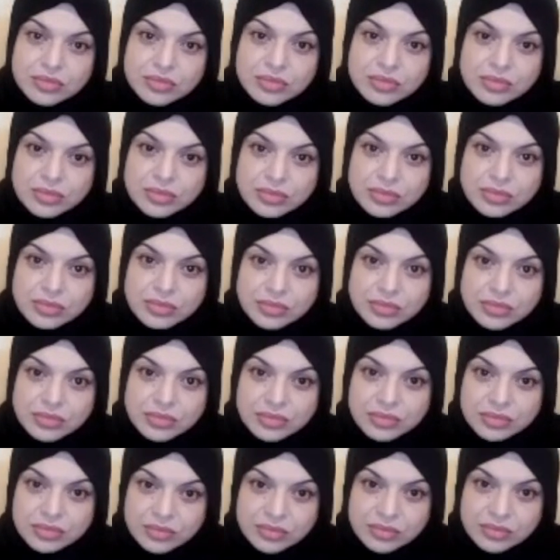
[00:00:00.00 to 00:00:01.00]

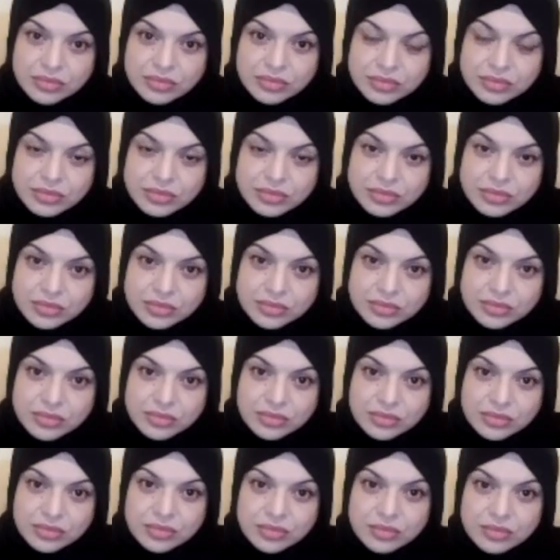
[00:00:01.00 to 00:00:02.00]

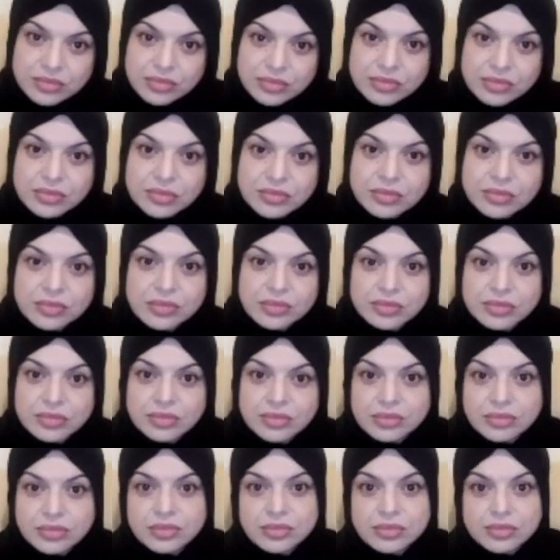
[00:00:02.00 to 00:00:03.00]

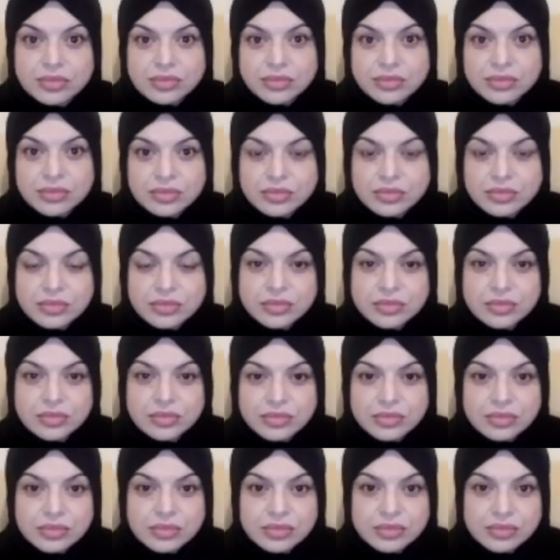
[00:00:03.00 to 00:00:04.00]

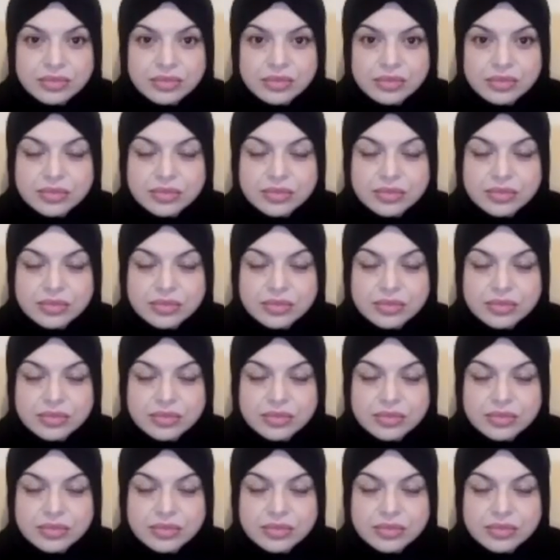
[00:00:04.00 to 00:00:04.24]
The person shown says nothing.